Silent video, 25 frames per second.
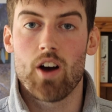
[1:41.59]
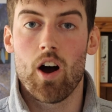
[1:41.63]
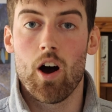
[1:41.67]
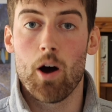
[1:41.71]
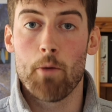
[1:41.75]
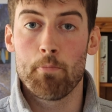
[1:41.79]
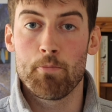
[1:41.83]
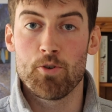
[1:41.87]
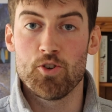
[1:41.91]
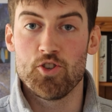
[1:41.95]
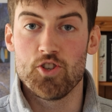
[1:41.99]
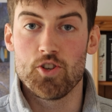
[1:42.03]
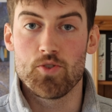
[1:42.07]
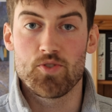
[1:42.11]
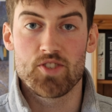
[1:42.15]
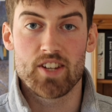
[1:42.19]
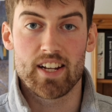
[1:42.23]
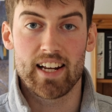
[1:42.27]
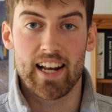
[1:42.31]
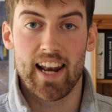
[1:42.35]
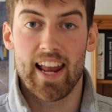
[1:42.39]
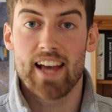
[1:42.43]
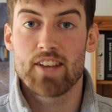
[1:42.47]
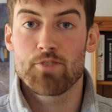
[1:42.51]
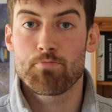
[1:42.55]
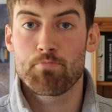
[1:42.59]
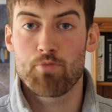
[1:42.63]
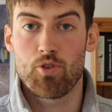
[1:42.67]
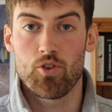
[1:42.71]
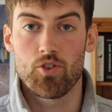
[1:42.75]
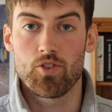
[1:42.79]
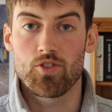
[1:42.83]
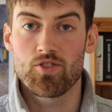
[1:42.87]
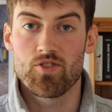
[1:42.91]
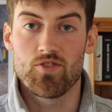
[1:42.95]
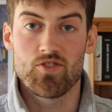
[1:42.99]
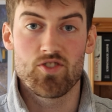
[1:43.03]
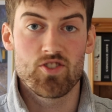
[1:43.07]
are producing less
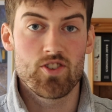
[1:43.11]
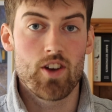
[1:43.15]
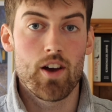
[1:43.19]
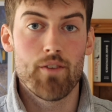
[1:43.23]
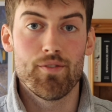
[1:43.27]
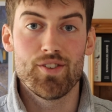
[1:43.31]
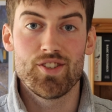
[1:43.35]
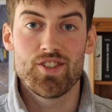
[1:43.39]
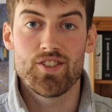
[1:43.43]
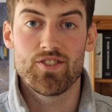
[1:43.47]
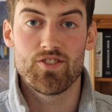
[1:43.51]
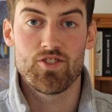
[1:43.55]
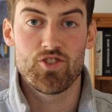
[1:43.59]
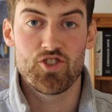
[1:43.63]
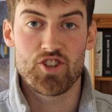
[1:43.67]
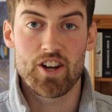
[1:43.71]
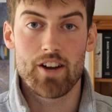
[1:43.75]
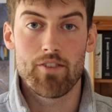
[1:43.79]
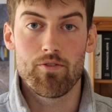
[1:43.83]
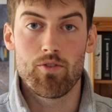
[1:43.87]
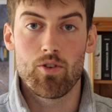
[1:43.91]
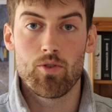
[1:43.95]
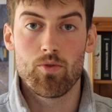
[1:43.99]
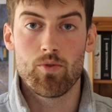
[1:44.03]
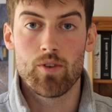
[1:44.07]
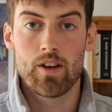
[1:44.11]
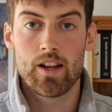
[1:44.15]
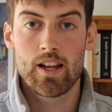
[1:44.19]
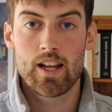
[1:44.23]
products and services in general.